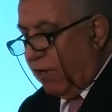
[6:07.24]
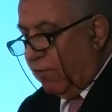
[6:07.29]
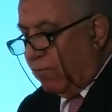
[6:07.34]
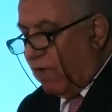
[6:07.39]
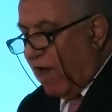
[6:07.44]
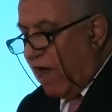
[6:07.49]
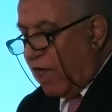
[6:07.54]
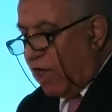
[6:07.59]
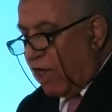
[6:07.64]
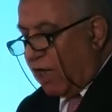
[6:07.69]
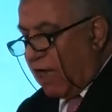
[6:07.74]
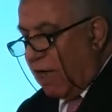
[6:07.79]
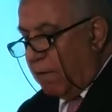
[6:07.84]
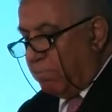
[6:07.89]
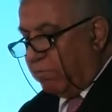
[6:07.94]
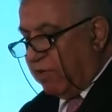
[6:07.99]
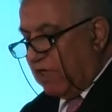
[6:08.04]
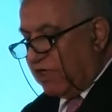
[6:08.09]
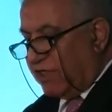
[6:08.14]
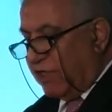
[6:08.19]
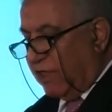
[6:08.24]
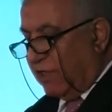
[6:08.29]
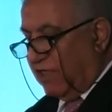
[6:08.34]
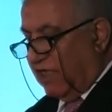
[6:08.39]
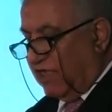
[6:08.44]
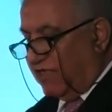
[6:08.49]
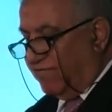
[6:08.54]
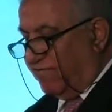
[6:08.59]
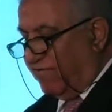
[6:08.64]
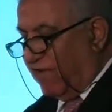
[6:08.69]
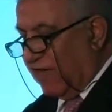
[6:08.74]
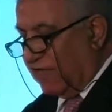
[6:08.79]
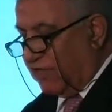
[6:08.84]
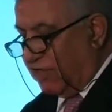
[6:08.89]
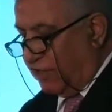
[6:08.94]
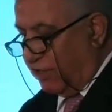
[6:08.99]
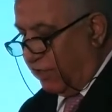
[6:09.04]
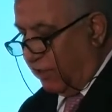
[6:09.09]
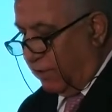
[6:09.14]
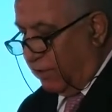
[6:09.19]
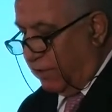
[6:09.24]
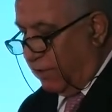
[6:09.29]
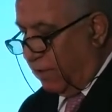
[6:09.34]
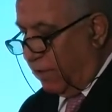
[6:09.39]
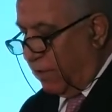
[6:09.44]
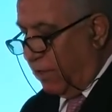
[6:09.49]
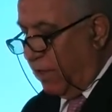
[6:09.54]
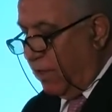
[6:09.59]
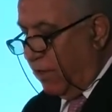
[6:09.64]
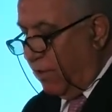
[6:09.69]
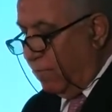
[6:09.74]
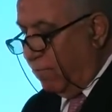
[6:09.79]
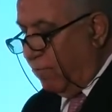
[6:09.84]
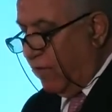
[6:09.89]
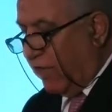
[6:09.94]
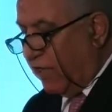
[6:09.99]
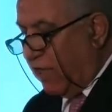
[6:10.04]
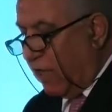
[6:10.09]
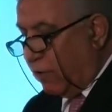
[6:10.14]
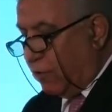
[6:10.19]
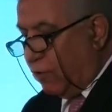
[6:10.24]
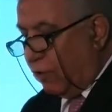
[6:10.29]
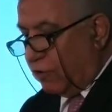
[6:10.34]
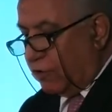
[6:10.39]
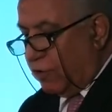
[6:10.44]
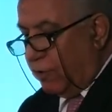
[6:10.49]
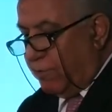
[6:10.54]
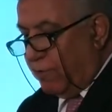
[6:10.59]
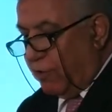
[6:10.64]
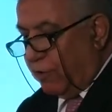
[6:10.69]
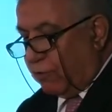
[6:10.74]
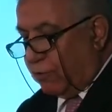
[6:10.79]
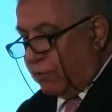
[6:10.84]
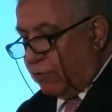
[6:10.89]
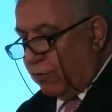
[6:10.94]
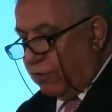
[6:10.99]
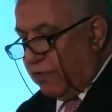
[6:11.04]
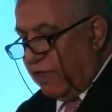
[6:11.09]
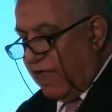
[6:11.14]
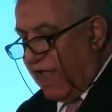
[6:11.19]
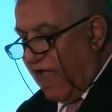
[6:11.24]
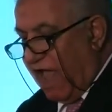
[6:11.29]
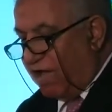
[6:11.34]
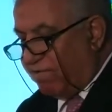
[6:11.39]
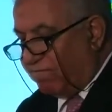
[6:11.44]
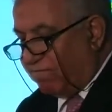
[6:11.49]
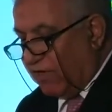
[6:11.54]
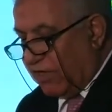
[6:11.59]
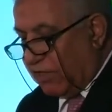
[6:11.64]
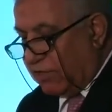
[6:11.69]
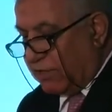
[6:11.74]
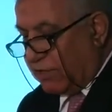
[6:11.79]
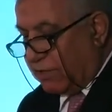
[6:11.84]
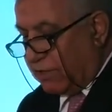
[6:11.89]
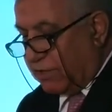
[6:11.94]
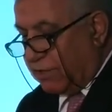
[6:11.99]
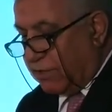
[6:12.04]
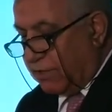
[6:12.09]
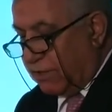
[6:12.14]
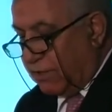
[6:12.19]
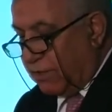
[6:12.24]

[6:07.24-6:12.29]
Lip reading: While accomplishing this function, we can contribute to the efforts